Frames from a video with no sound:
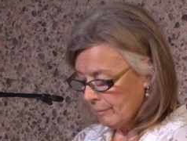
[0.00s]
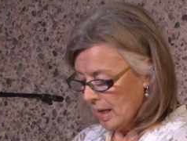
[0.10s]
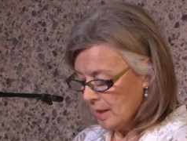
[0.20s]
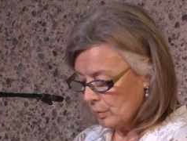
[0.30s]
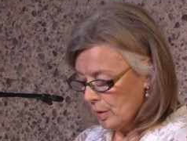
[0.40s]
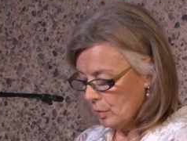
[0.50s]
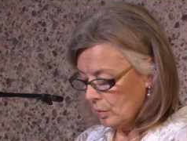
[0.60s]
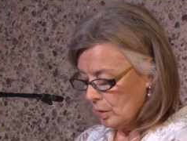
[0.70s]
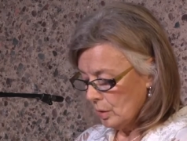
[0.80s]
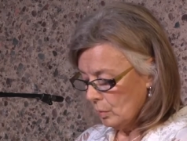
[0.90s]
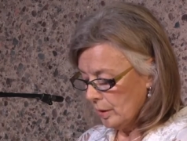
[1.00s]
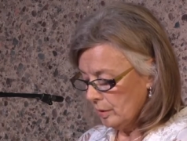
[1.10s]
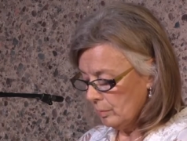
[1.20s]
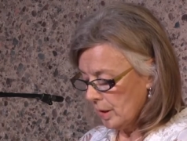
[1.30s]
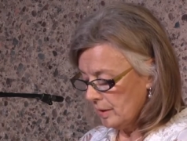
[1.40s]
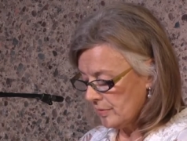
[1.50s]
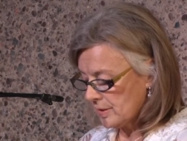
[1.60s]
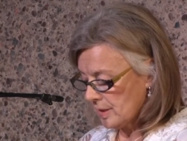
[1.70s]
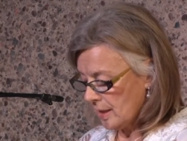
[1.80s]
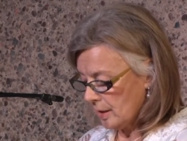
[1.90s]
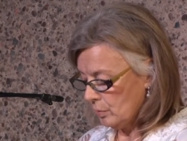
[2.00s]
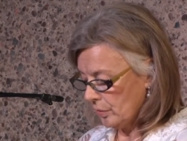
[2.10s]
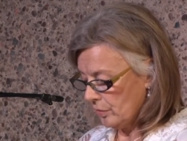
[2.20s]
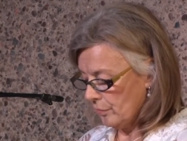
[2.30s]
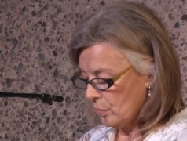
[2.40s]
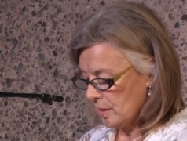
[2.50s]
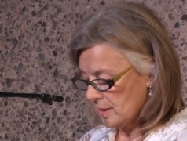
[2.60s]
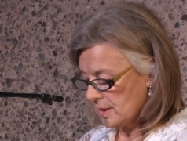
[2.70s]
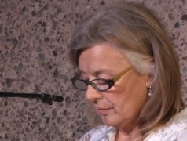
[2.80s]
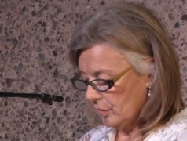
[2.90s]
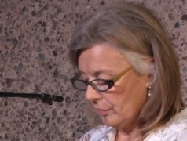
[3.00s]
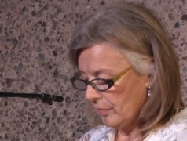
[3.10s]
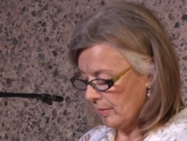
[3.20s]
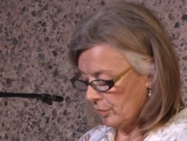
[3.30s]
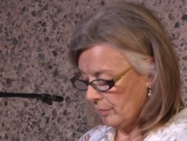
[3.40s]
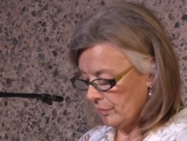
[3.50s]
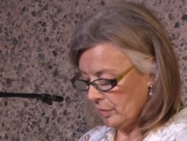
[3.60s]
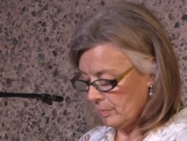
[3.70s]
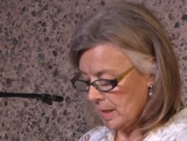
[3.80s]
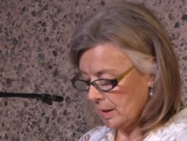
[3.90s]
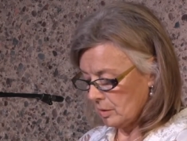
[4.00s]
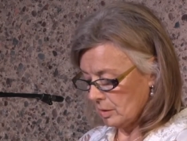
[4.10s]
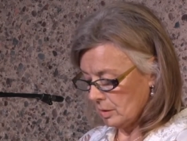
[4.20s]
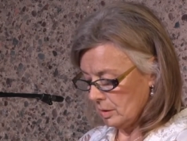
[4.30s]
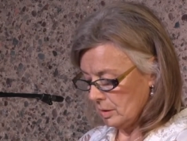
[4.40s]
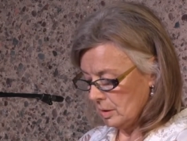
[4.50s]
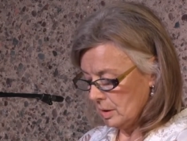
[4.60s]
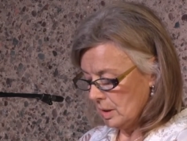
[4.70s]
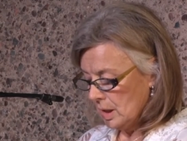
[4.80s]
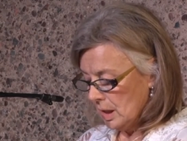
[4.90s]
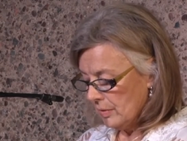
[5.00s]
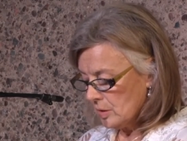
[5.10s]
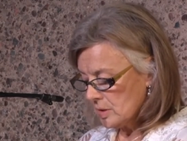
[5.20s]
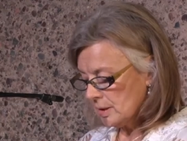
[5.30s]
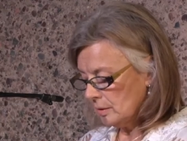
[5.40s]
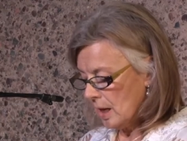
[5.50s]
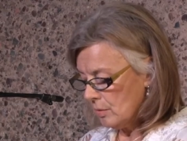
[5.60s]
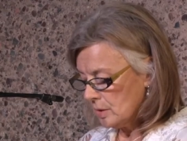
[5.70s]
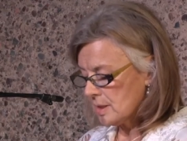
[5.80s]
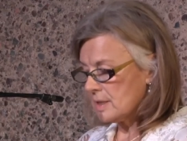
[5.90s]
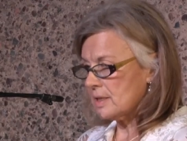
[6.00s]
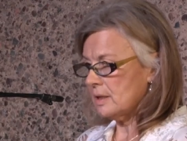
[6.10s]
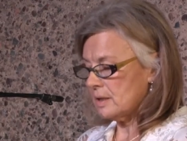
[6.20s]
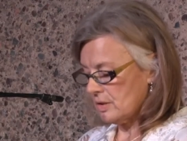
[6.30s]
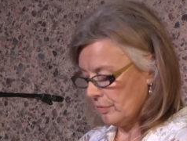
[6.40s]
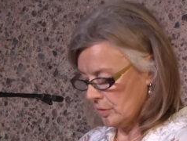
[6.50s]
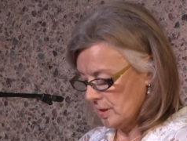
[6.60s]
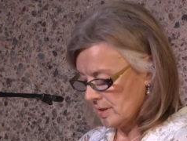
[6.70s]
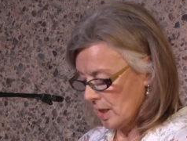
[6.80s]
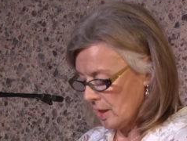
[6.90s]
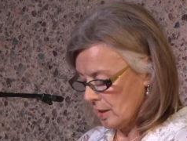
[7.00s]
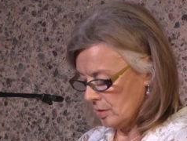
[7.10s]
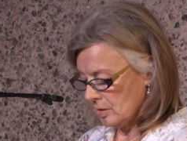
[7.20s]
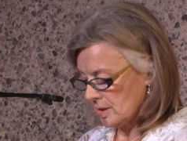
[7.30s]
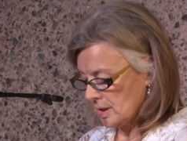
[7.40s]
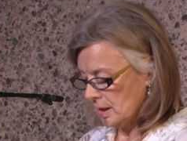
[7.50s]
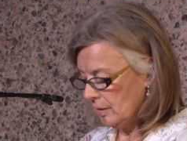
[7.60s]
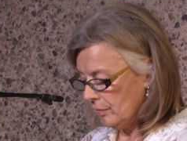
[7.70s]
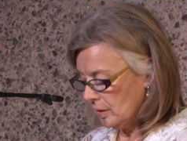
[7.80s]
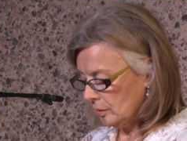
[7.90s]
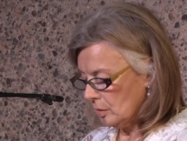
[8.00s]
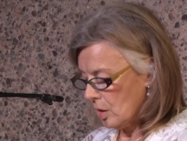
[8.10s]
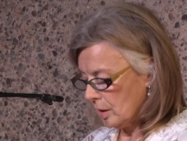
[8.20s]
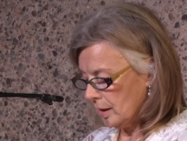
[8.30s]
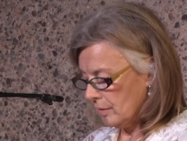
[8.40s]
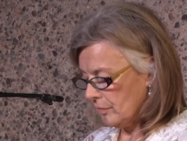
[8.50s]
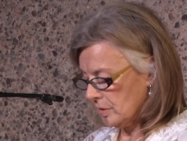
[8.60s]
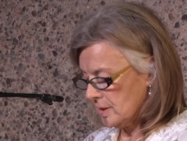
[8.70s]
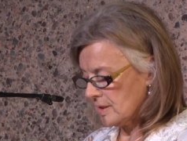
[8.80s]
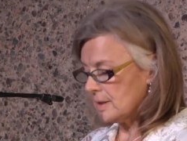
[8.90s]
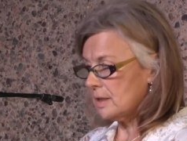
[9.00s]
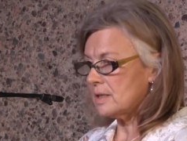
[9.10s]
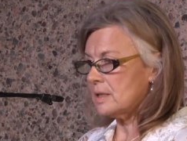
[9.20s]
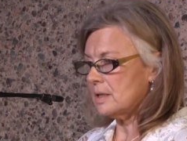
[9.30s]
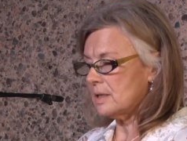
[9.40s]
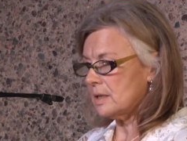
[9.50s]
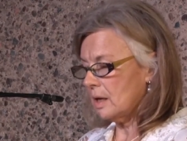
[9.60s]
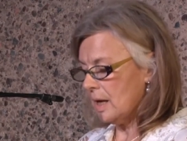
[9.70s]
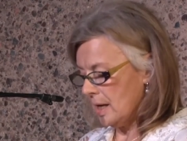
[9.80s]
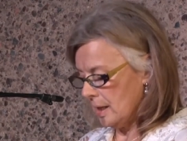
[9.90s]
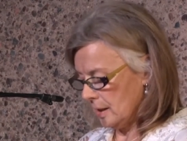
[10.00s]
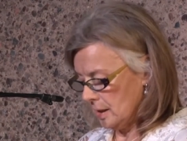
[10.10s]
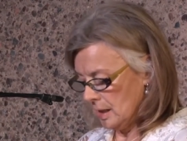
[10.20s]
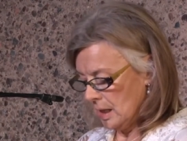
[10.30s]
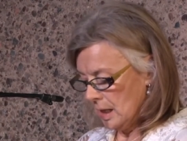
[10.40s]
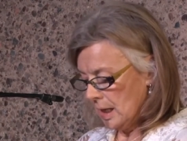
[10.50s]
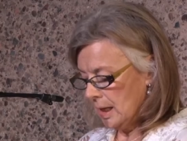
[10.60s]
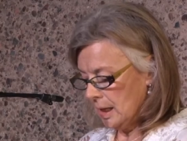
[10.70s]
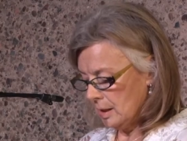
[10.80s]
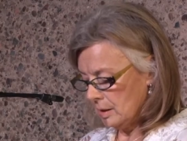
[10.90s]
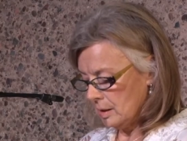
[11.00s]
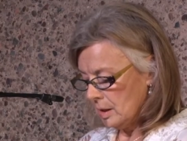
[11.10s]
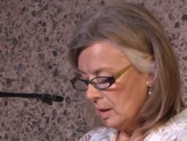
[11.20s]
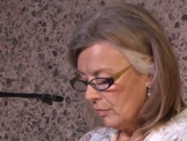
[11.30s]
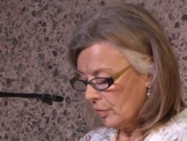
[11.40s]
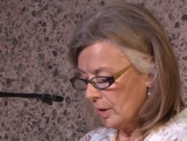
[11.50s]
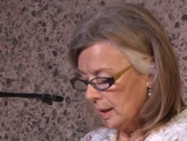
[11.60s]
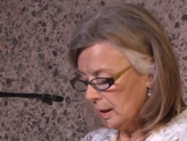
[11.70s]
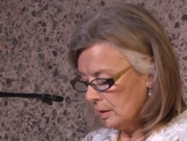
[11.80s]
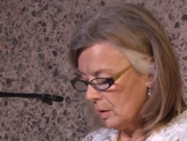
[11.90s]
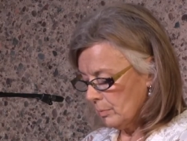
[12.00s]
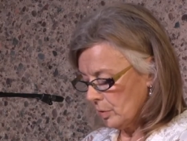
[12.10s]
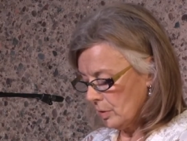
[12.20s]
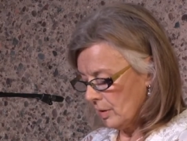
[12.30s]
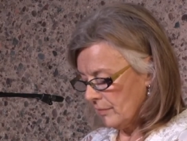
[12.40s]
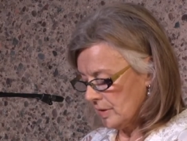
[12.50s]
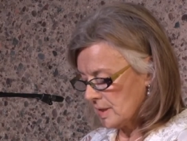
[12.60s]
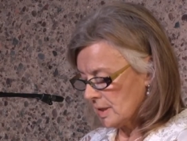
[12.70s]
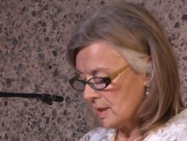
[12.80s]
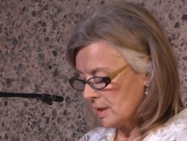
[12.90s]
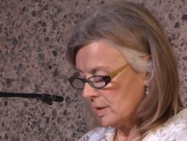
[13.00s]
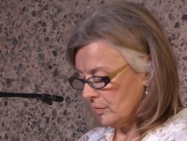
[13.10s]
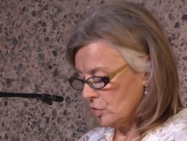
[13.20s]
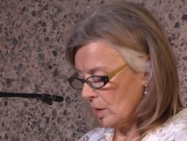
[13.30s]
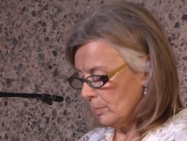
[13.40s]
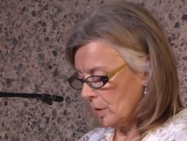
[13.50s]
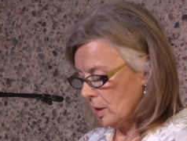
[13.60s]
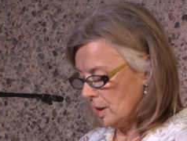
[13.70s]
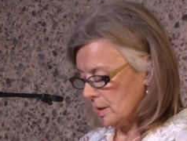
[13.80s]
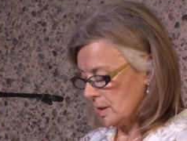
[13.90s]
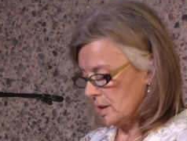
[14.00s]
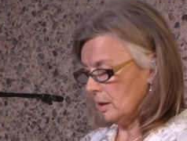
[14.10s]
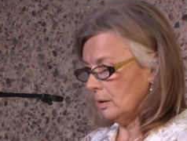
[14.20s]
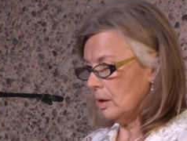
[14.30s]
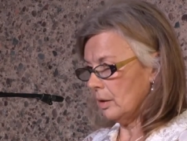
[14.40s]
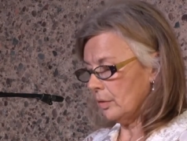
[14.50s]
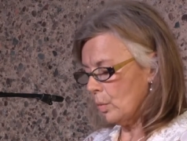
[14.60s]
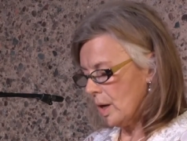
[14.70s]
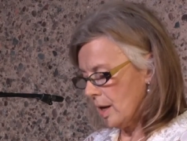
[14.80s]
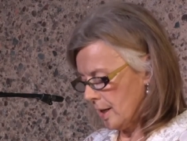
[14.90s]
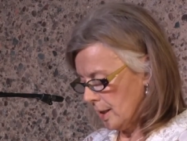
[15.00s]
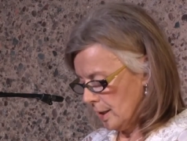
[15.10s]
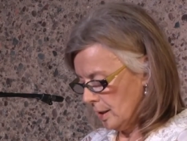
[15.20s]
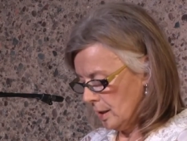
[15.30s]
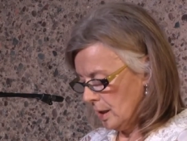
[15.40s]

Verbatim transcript: I wrote what you might have said with the voice of your favorite filmmaker. There's allowances for desires, even the longing for distances ahead, and for any number of incisive jump cuts along the way.